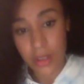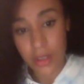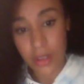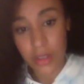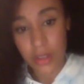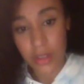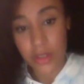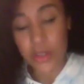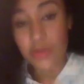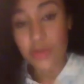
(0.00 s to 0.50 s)

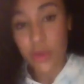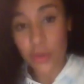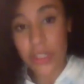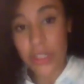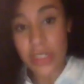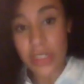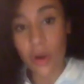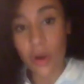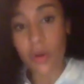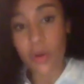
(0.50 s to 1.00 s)
You've already
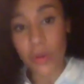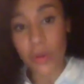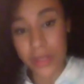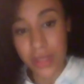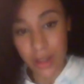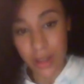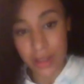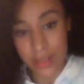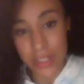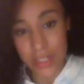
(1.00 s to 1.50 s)
got all the
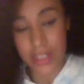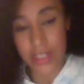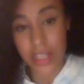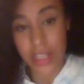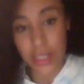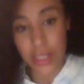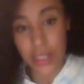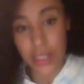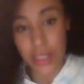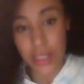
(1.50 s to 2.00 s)
answers that
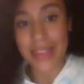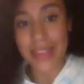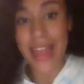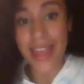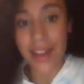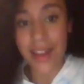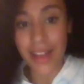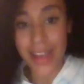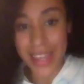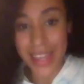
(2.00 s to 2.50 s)
you need. They
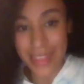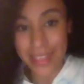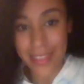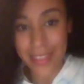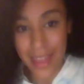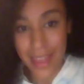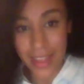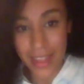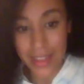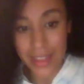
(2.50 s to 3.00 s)
are in
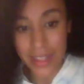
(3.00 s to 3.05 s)
there.